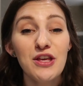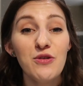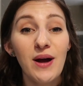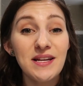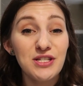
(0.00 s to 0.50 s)

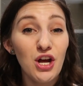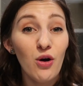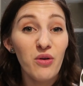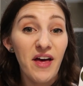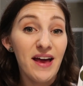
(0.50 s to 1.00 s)
You guys
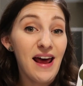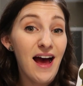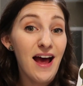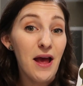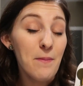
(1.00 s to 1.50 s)
know that
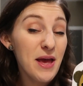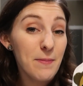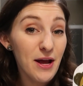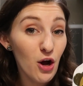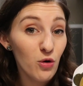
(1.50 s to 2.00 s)
I make
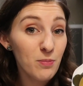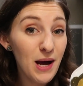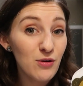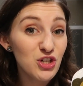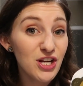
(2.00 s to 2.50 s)
my own
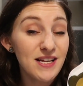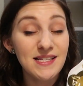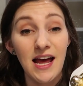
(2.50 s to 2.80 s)
pouches.